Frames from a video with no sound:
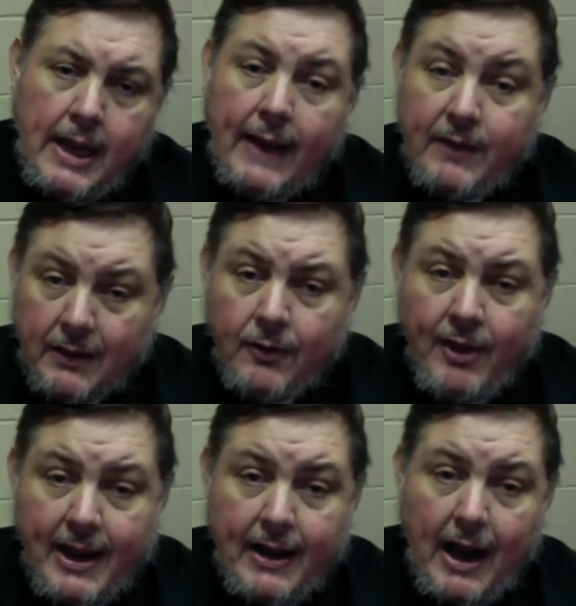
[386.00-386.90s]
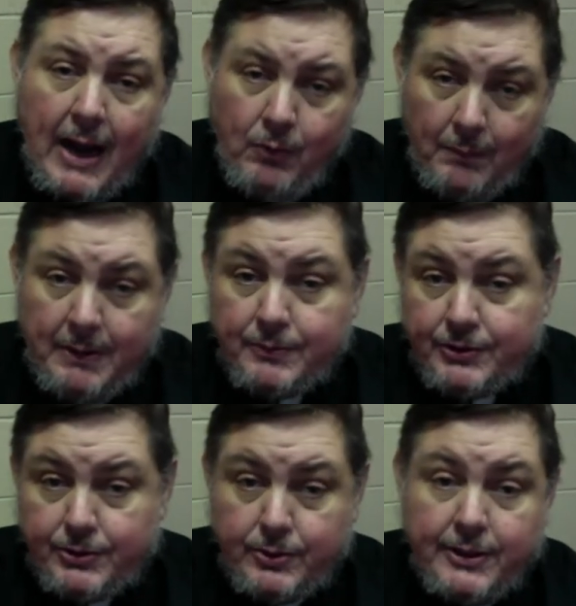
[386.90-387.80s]
And the other thing I want people to
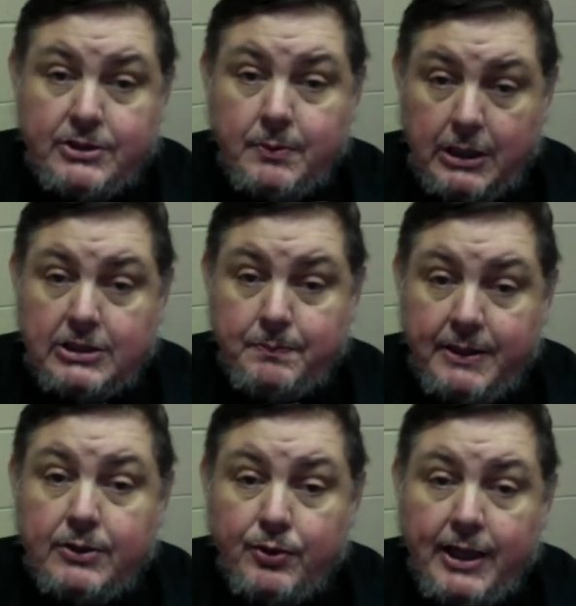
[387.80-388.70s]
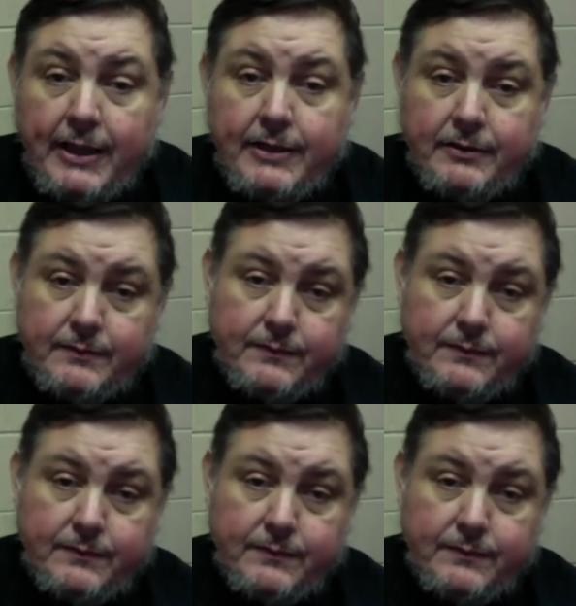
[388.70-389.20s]
do is be creative.